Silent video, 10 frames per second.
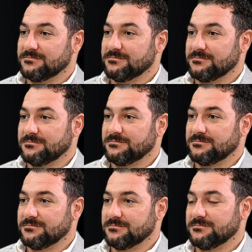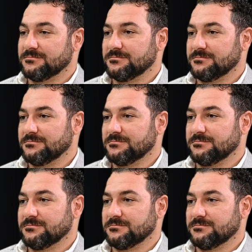
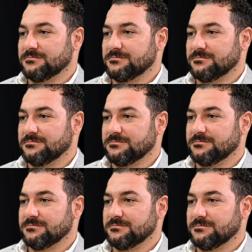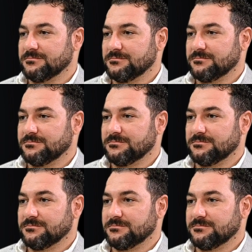
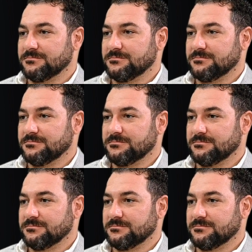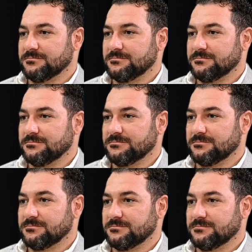(silent)